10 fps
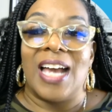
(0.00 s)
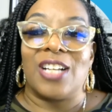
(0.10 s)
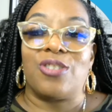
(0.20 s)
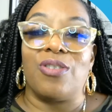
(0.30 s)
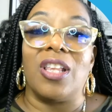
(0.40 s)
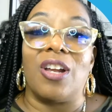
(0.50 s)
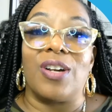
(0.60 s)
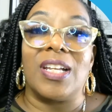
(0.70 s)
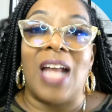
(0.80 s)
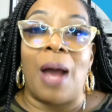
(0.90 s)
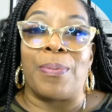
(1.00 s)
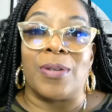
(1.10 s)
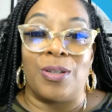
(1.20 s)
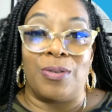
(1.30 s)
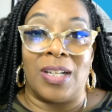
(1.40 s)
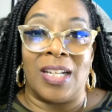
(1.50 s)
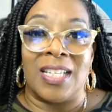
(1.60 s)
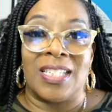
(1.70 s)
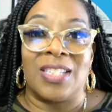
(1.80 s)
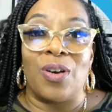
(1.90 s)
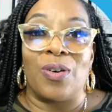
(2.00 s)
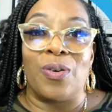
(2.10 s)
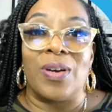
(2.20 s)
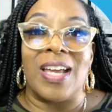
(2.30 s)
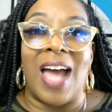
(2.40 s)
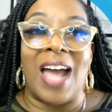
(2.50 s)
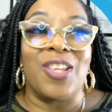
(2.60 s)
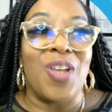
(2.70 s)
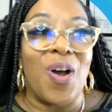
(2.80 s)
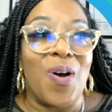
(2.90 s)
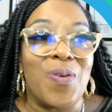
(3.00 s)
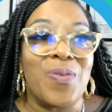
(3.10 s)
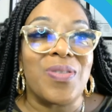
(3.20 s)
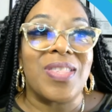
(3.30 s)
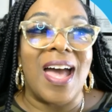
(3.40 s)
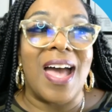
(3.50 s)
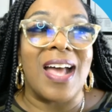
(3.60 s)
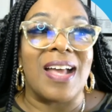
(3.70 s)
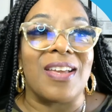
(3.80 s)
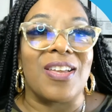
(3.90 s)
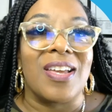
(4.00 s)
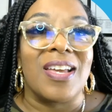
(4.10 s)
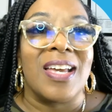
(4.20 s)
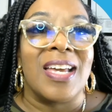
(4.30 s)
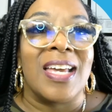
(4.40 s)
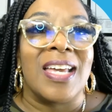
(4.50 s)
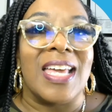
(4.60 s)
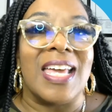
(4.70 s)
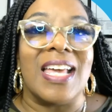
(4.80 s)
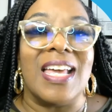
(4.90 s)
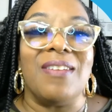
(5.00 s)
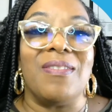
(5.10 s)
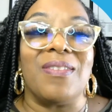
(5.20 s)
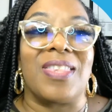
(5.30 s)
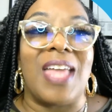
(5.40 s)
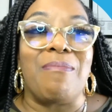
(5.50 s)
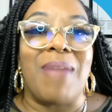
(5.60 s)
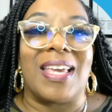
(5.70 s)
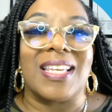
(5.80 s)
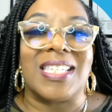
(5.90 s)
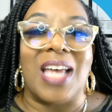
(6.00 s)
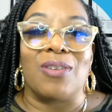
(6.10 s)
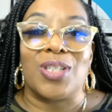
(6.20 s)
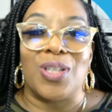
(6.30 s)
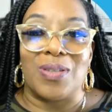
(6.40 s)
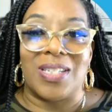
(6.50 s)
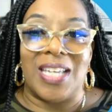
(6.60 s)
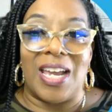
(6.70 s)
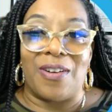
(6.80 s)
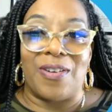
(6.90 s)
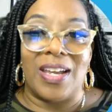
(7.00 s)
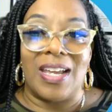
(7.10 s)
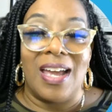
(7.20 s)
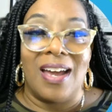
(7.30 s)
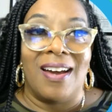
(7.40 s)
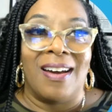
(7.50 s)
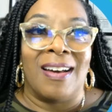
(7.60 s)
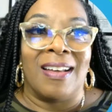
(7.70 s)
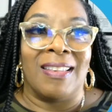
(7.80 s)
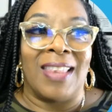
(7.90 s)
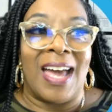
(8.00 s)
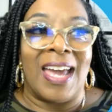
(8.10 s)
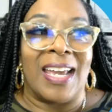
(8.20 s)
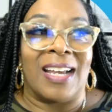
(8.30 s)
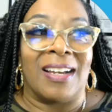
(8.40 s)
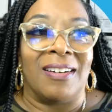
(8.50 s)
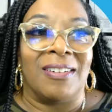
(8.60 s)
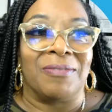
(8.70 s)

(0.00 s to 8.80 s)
Extra learning opportunities. So I know that they make it sound so scary, like